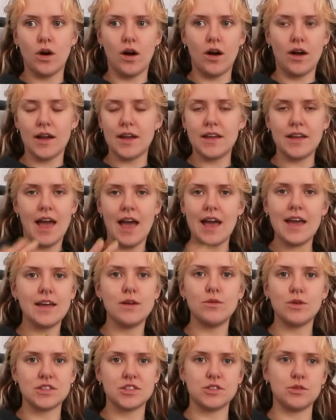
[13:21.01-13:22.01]
I
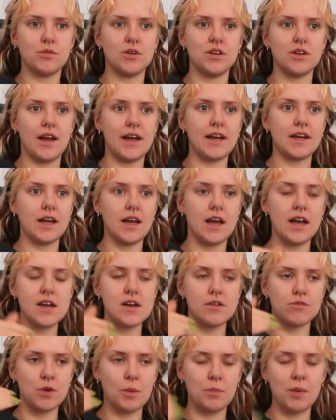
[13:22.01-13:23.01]
hate when someone like
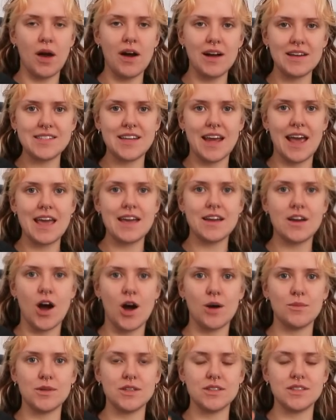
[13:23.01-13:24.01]
replies to hate
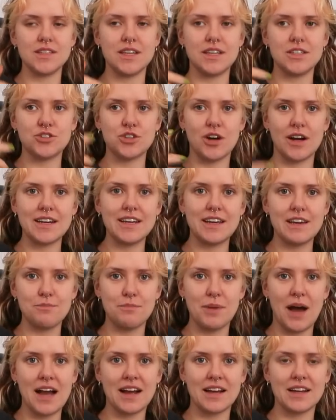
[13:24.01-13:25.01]
comments, is trying to
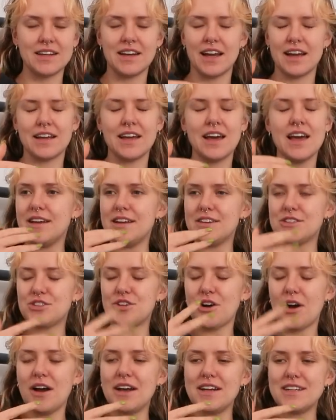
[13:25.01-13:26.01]
give back, like is
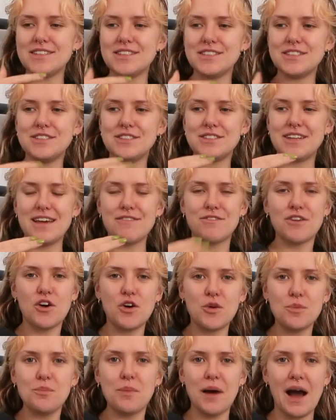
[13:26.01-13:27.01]
trying to give
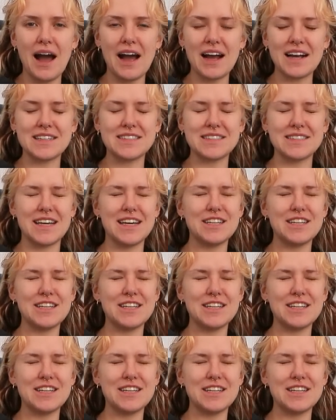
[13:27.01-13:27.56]
comebacks.